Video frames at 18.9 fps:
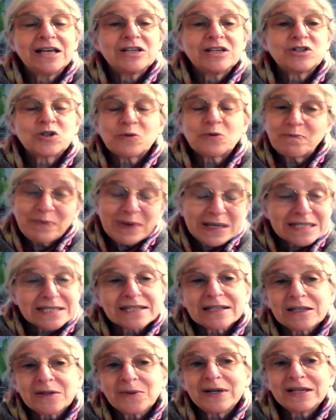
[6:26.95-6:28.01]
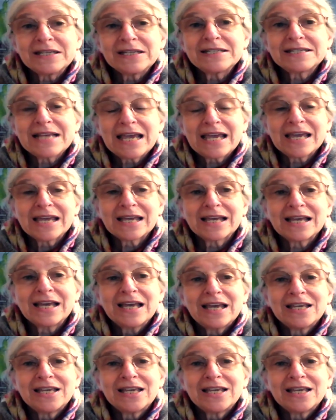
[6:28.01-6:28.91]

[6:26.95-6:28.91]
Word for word: So basically what he's saying